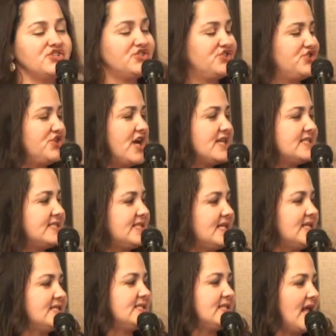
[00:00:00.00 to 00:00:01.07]

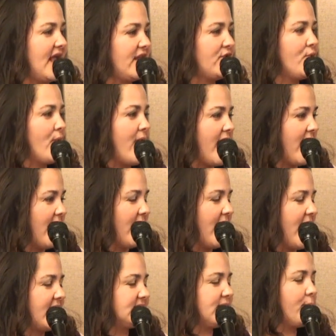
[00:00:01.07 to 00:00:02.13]
justice anywhere
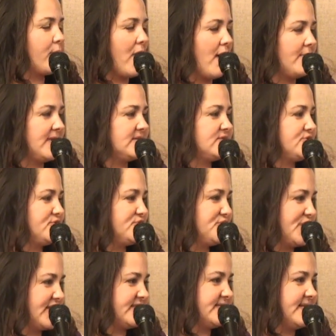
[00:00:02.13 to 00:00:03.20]
is a promise to
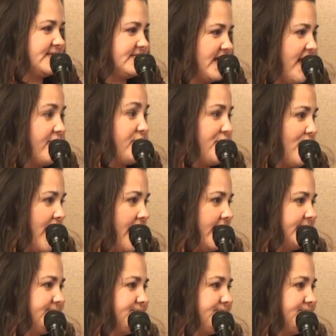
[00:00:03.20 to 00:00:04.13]
justice everywhere.